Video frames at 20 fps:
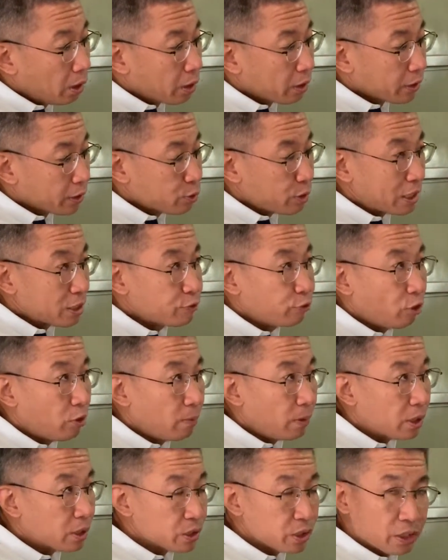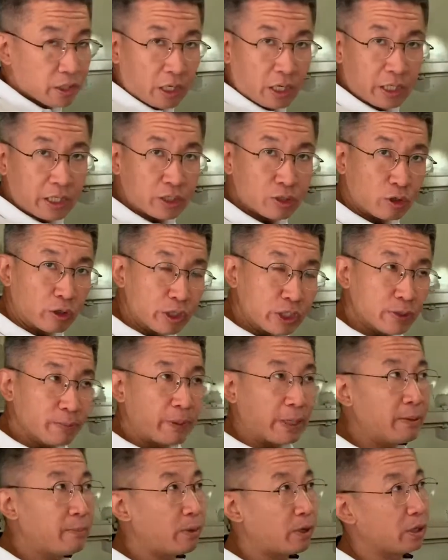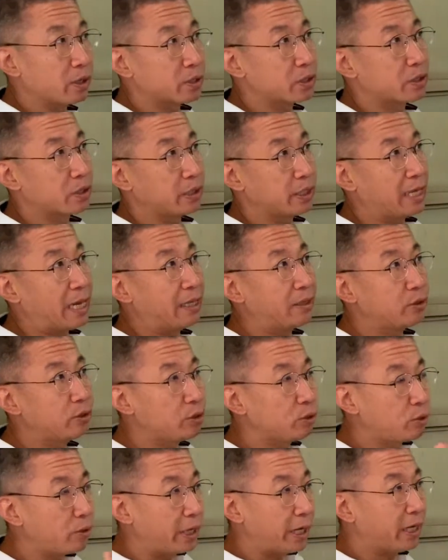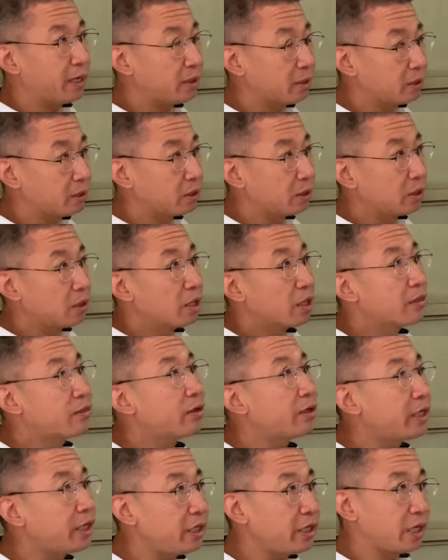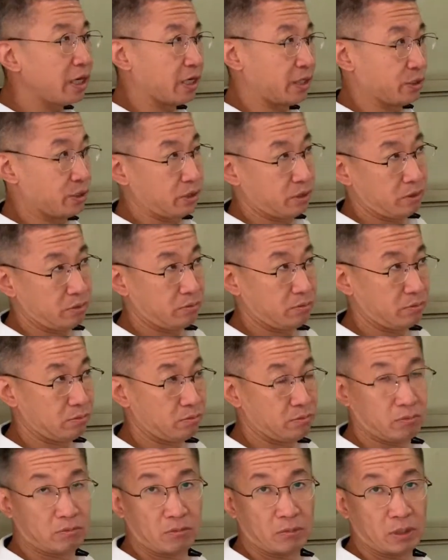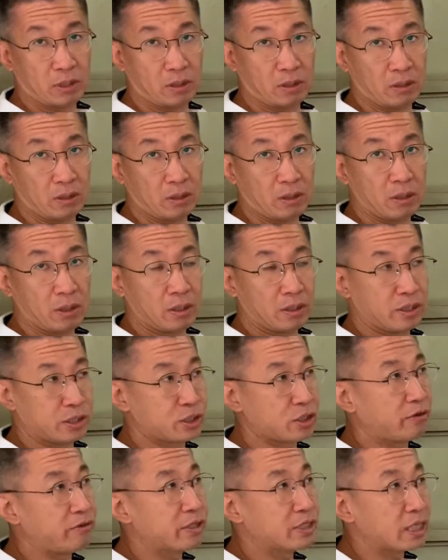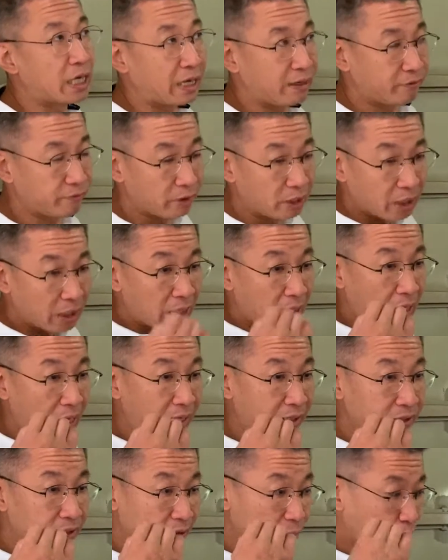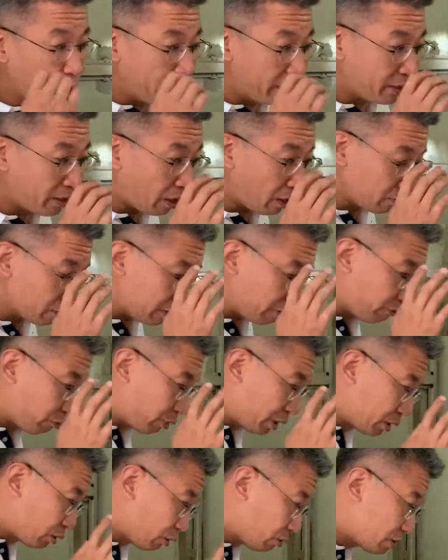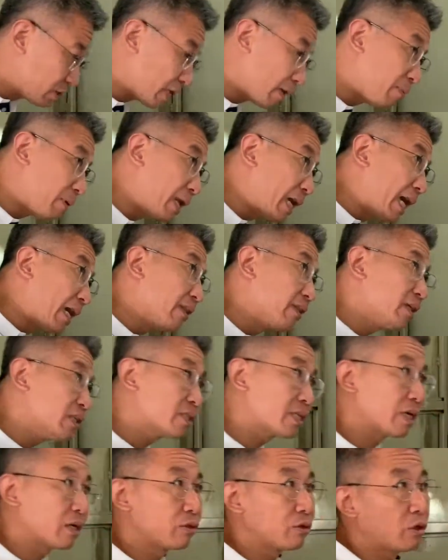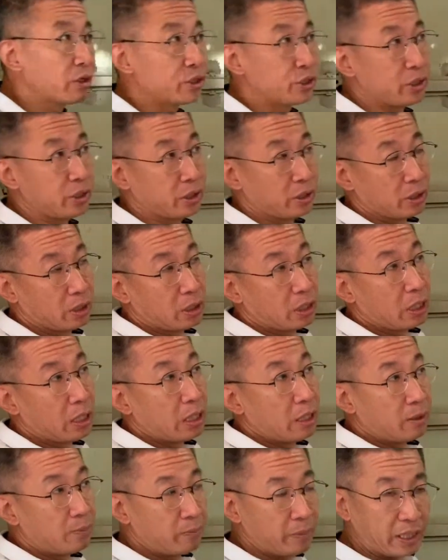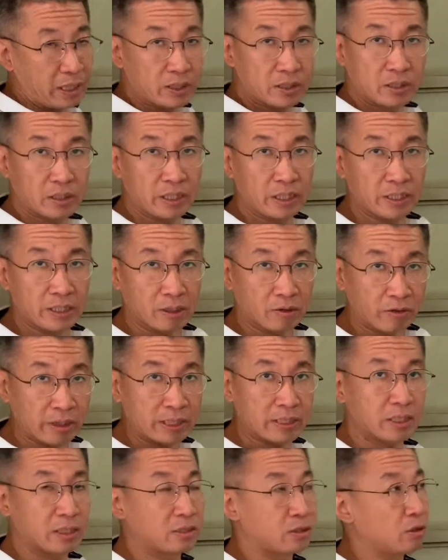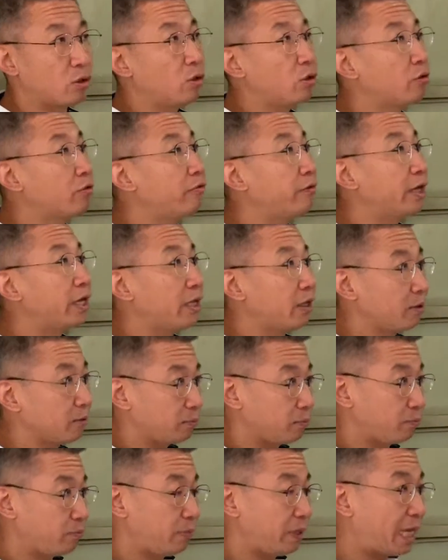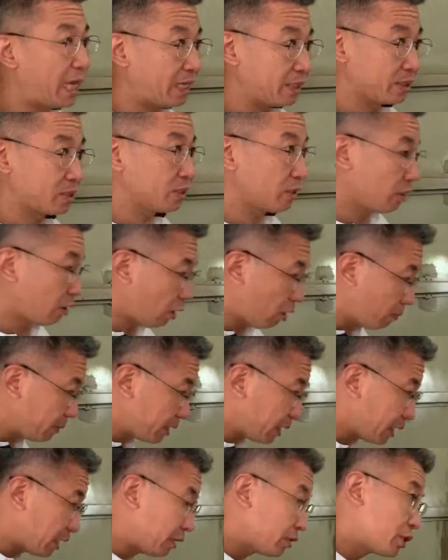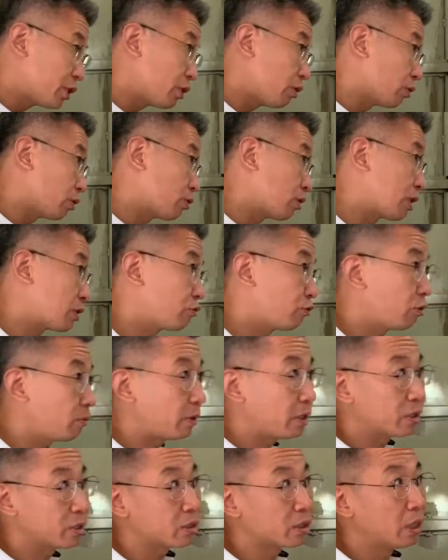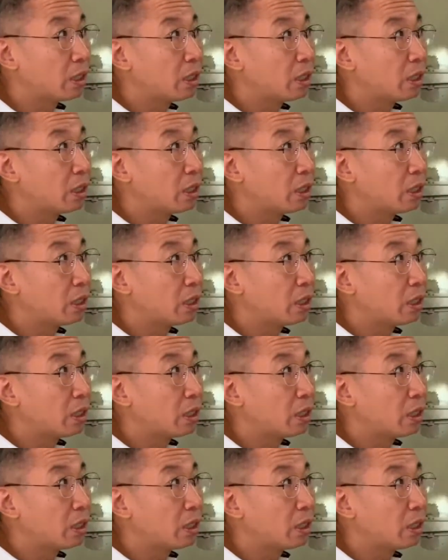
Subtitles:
the transformers, the insulation papers can during 30 years the service life. And if we don't apply this technology, means integrated oil filling plus hermetically sealed transformers,